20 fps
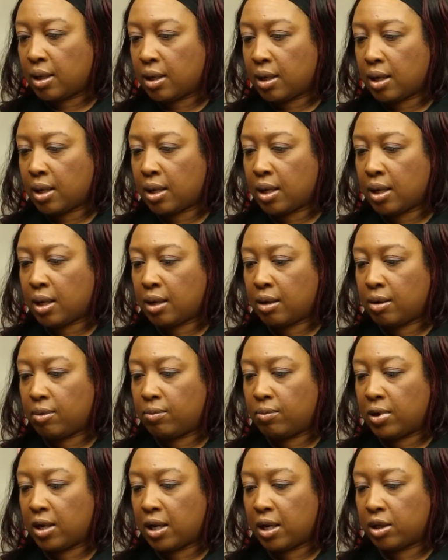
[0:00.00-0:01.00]

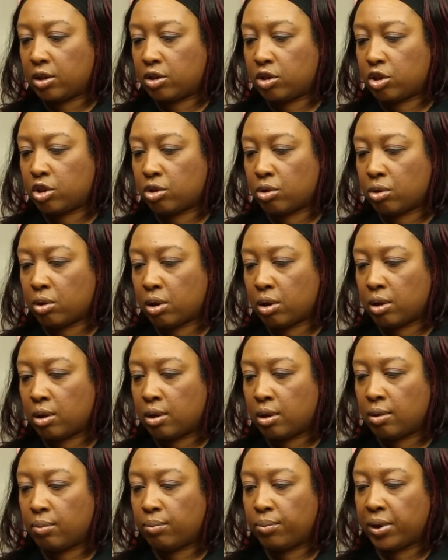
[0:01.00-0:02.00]
I'm not sure,
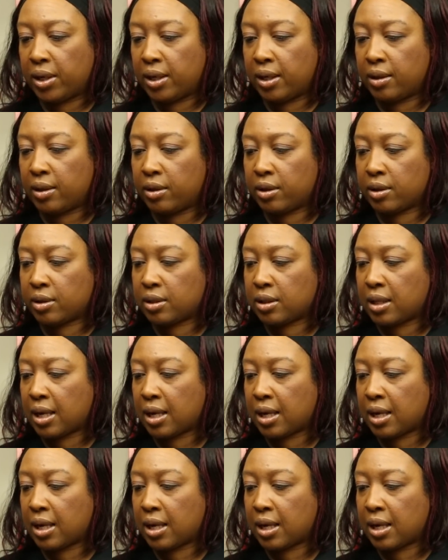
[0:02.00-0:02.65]
but it looks